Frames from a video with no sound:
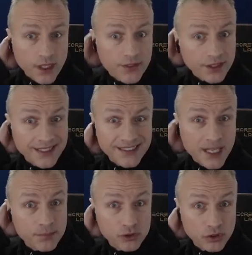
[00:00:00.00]
The last
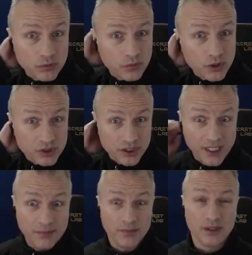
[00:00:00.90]
episode was
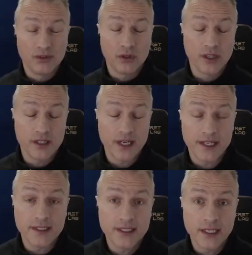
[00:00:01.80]
longer than I
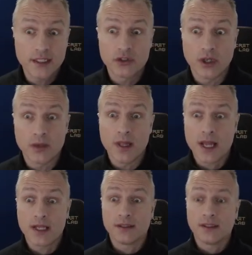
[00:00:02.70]
intended, sorry about
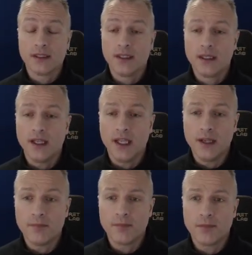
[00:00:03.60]
that.
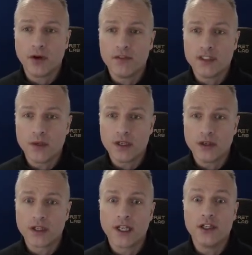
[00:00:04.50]
But obviously when you're
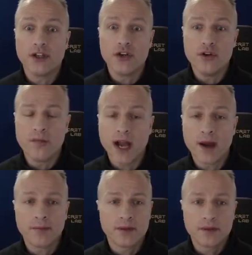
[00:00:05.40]
looking into a new
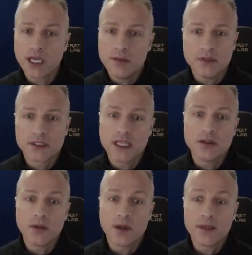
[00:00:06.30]
map, time just gets
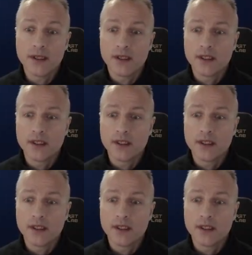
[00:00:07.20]
away with you.